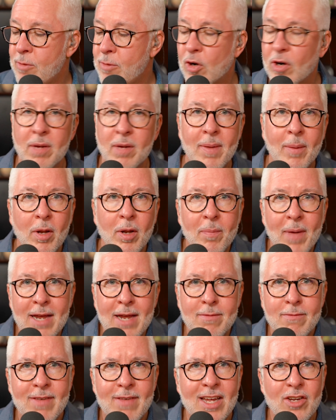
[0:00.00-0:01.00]
They're going to be able to
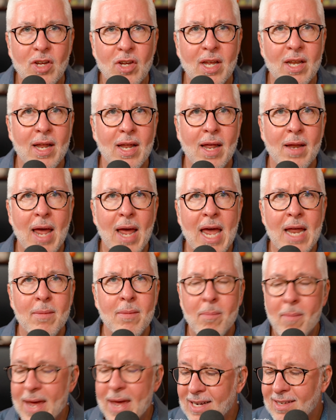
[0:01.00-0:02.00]
paint vision
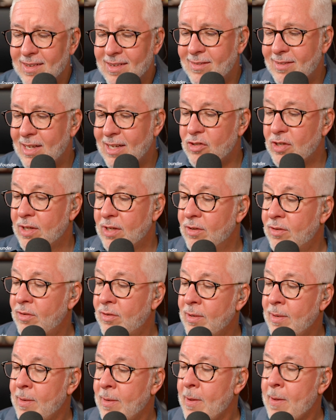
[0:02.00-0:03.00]
and make
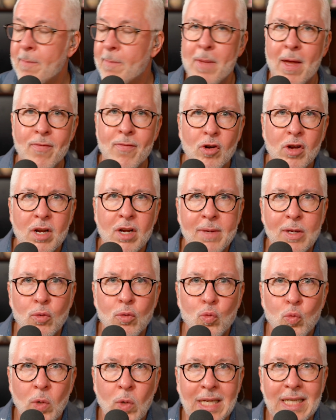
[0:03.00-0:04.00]
decisions. And they're going to
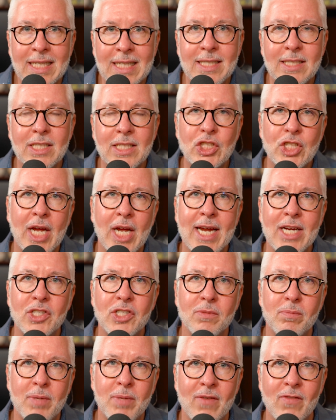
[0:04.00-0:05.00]
be willing to
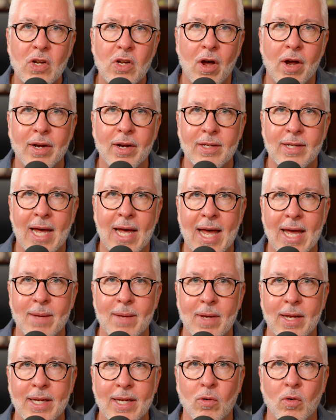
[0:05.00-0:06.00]
change and pivot on a
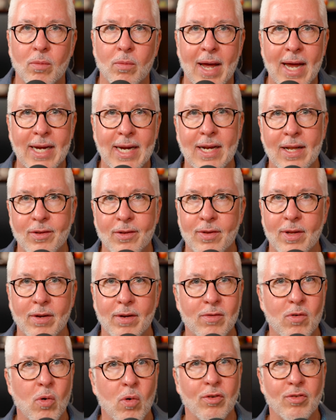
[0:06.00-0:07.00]
dime. And he reminded us
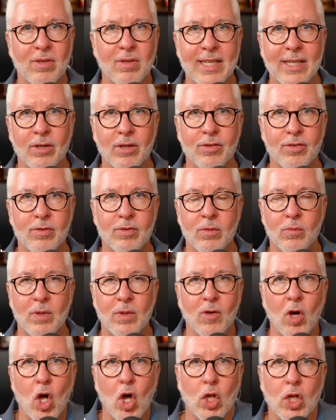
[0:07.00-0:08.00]
that, of course, leaders,
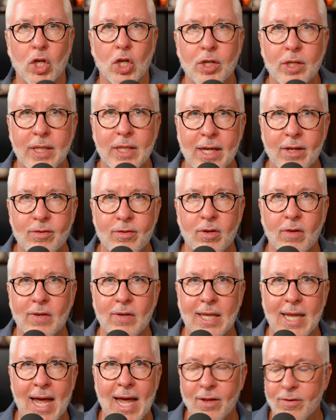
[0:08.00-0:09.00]
we've all learned this
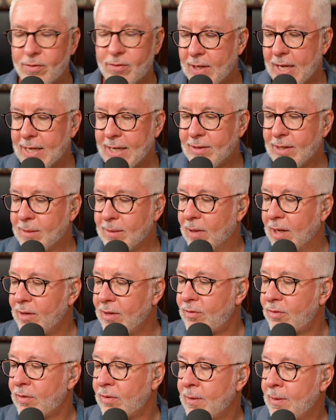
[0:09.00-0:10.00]
over the last 18
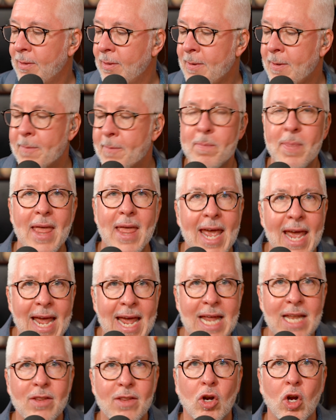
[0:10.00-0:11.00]
months.
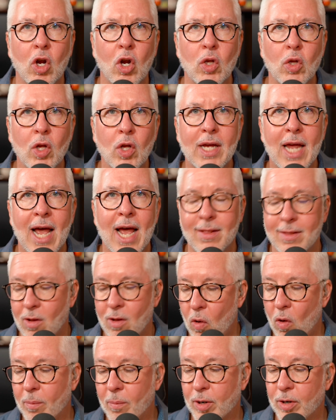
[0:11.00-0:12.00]
And they're going to look
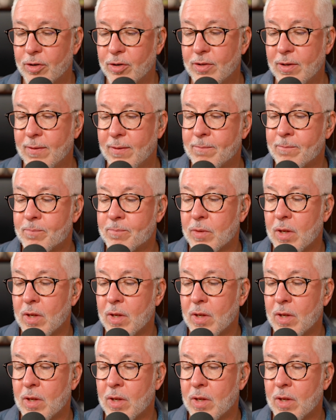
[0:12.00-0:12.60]
at the whole person.